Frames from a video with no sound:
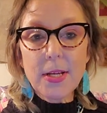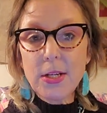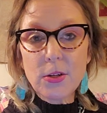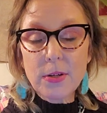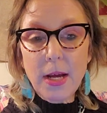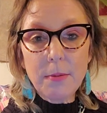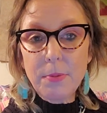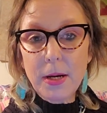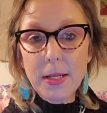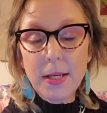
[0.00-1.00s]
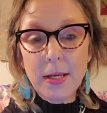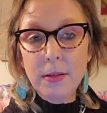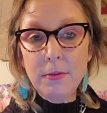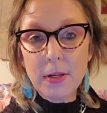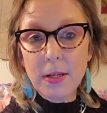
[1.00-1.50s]
You're not putty
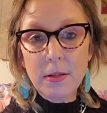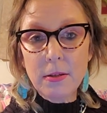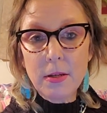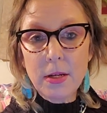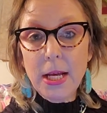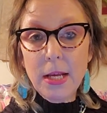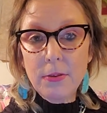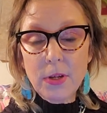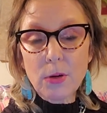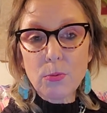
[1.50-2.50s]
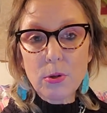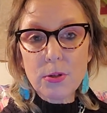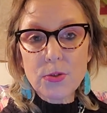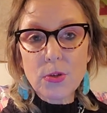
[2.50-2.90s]
in, in, in their rules.